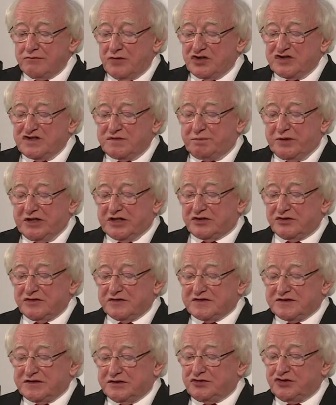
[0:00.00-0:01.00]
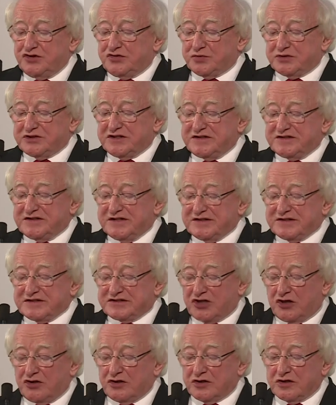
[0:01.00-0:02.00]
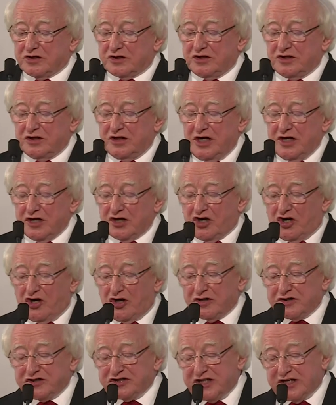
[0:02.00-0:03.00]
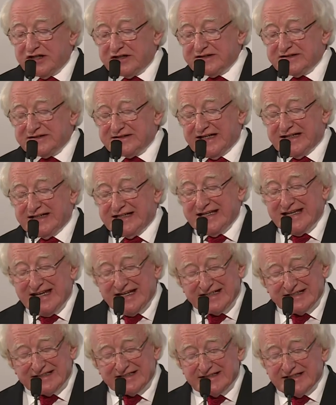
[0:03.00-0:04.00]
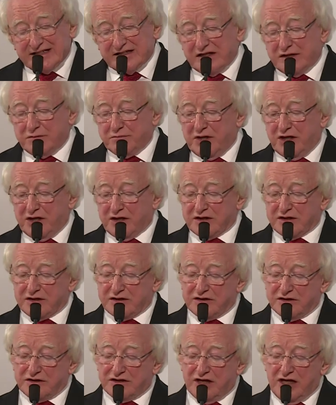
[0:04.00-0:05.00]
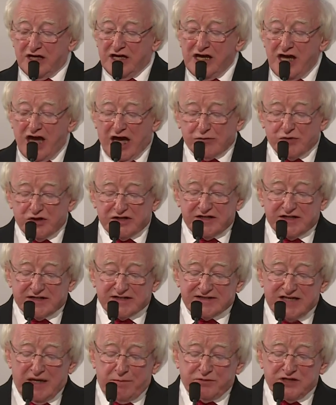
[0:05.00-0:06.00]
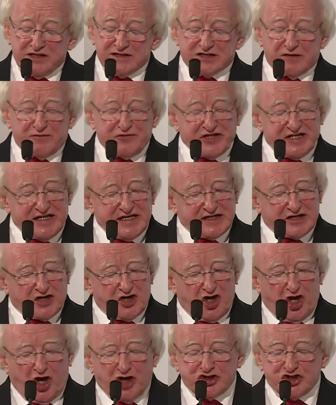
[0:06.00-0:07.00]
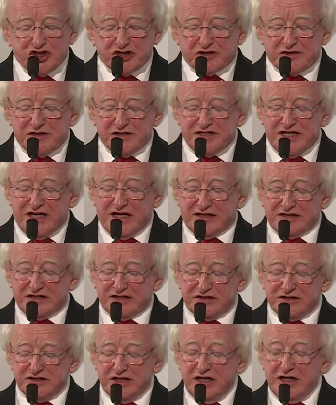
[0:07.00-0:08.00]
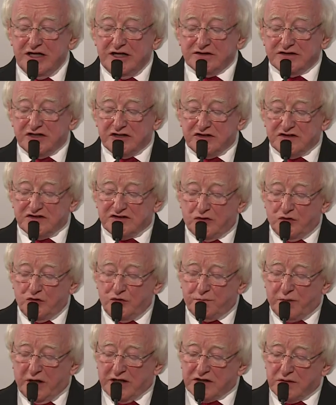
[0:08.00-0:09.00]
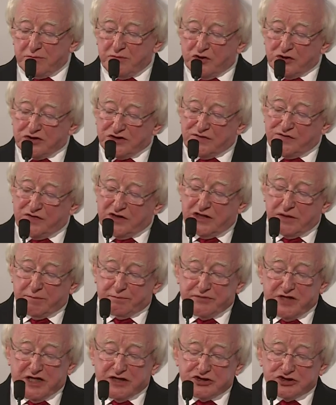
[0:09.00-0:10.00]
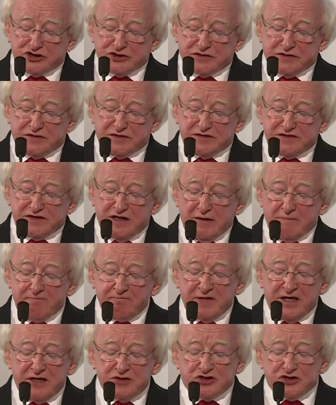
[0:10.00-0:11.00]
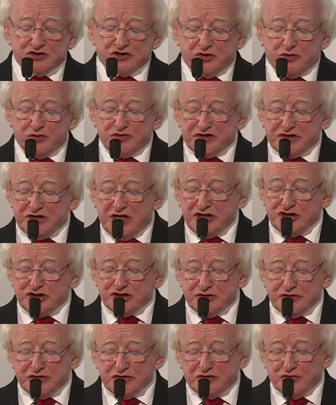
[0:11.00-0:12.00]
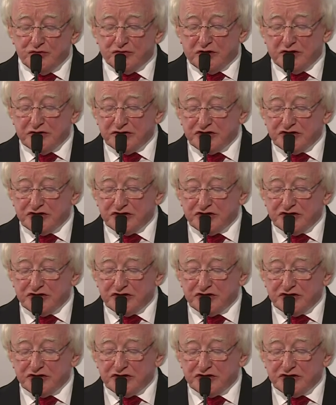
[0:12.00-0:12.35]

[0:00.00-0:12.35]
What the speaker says: must be considered with this historical context and legacy in mind, and with acceptance of the ecological debt that is owed by the more developed nations to those nations who